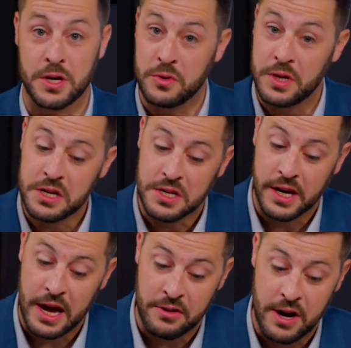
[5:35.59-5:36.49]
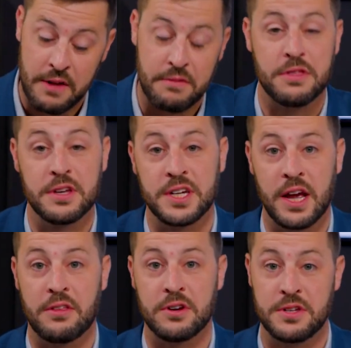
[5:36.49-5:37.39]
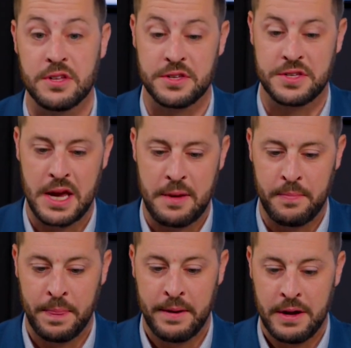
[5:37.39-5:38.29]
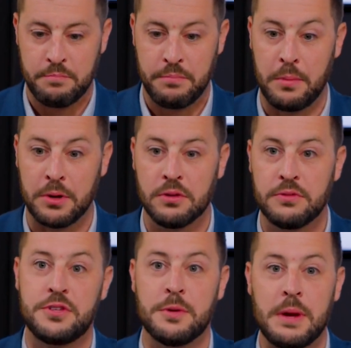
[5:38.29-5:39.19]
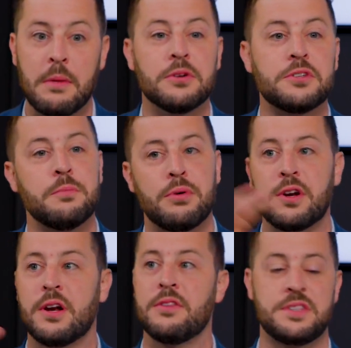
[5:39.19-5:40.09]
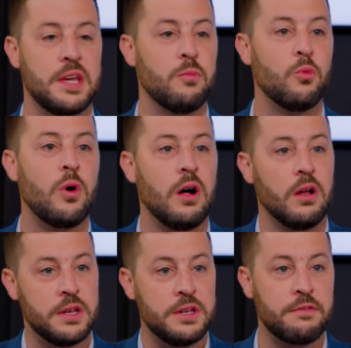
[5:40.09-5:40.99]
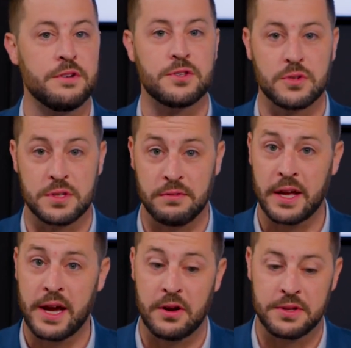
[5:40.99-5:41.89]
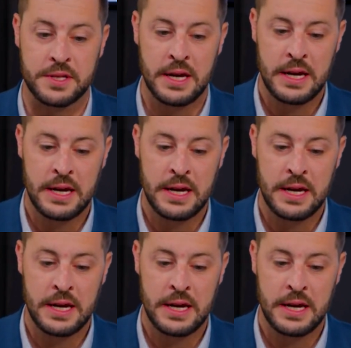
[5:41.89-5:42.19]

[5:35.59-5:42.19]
You needed to gather everything together into the same bubble to be able to put it on the same wall in different sorts of layouts.